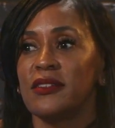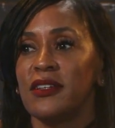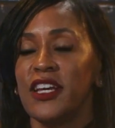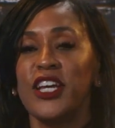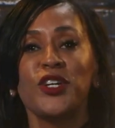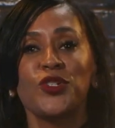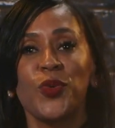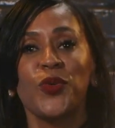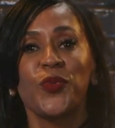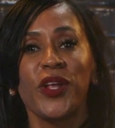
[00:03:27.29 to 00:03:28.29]
here's
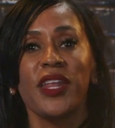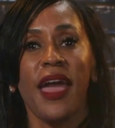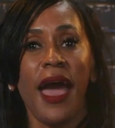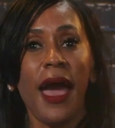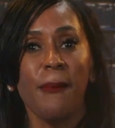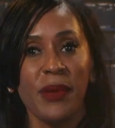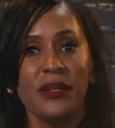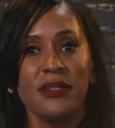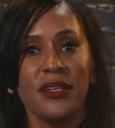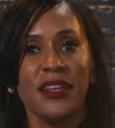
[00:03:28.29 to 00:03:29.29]
what really
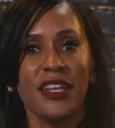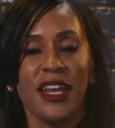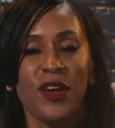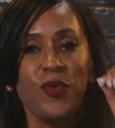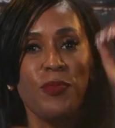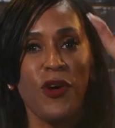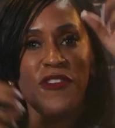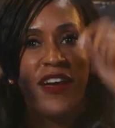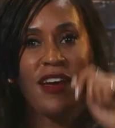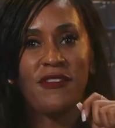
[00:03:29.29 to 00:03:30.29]
happened and then like we both
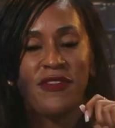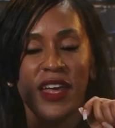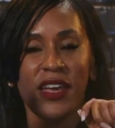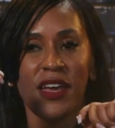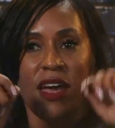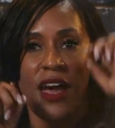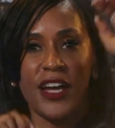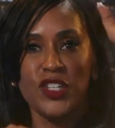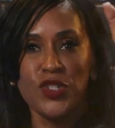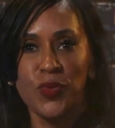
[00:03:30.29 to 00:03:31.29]
have like
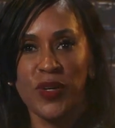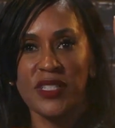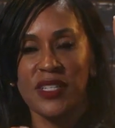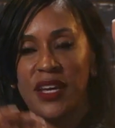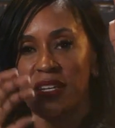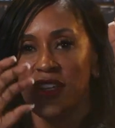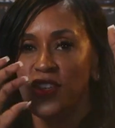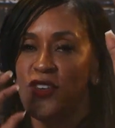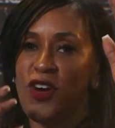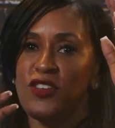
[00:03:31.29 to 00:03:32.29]
i do one side and then you
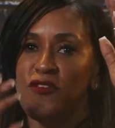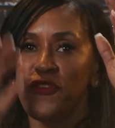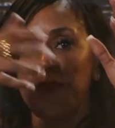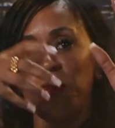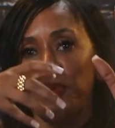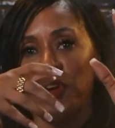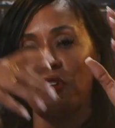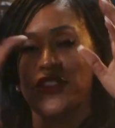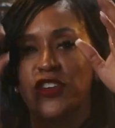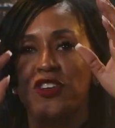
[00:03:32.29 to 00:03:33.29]
know how you flip the book
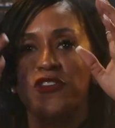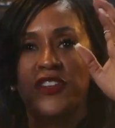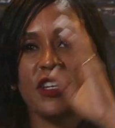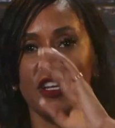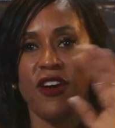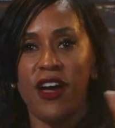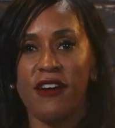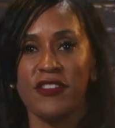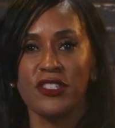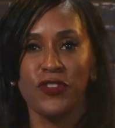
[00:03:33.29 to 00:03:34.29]
over and turn over and then he'll
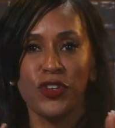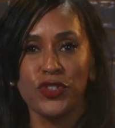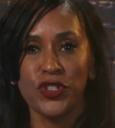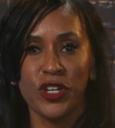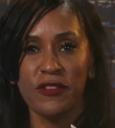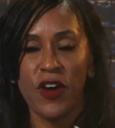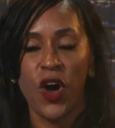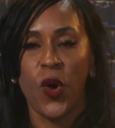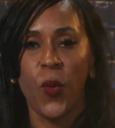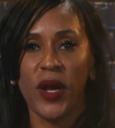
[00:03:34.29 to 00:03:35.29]
have his version of
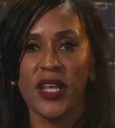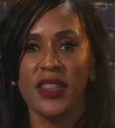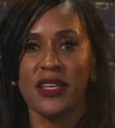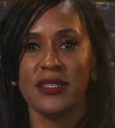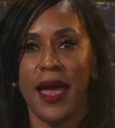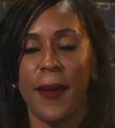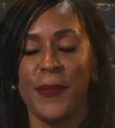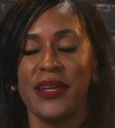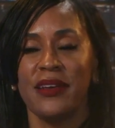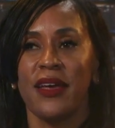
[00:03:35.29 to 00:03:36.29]
what he thinks
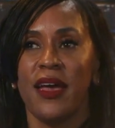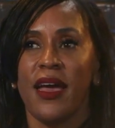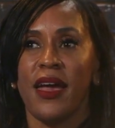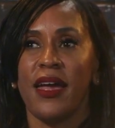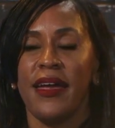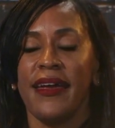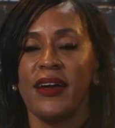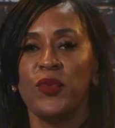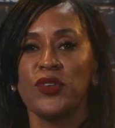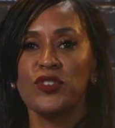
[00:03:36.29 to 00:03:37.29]
happened
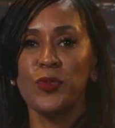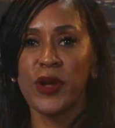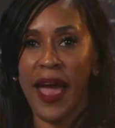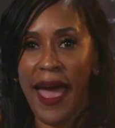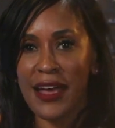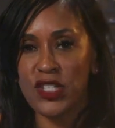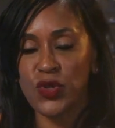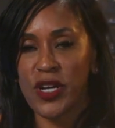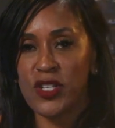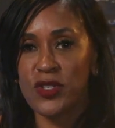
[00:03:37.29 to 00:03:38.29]
and we'll just put an
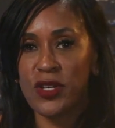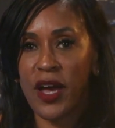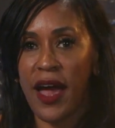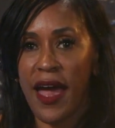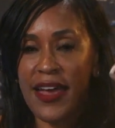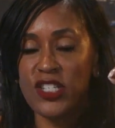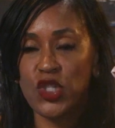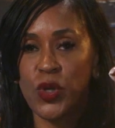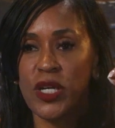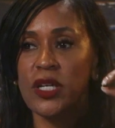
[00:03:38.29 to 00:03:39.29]
asterisk an
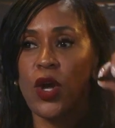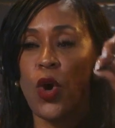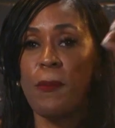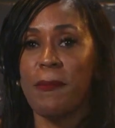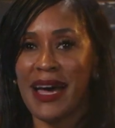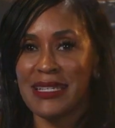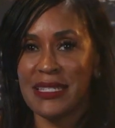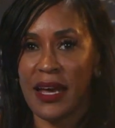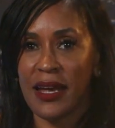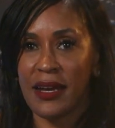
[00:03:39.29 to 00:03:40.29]
asterisk on my
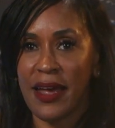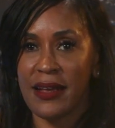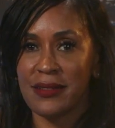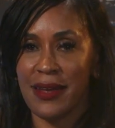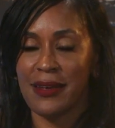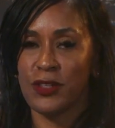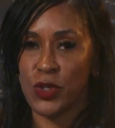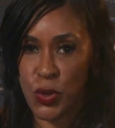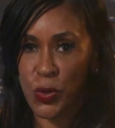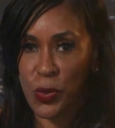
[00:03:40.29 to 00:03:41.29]
side as like the
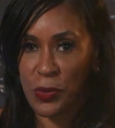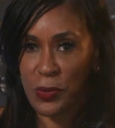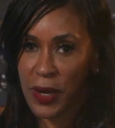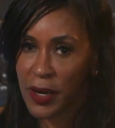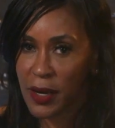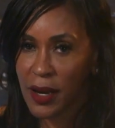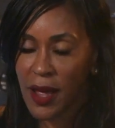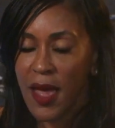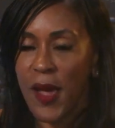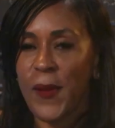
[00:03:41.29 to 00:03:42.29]
truth right
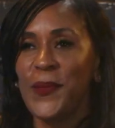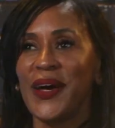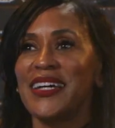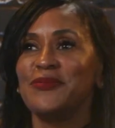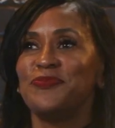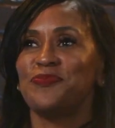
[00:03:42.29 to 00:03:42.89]
but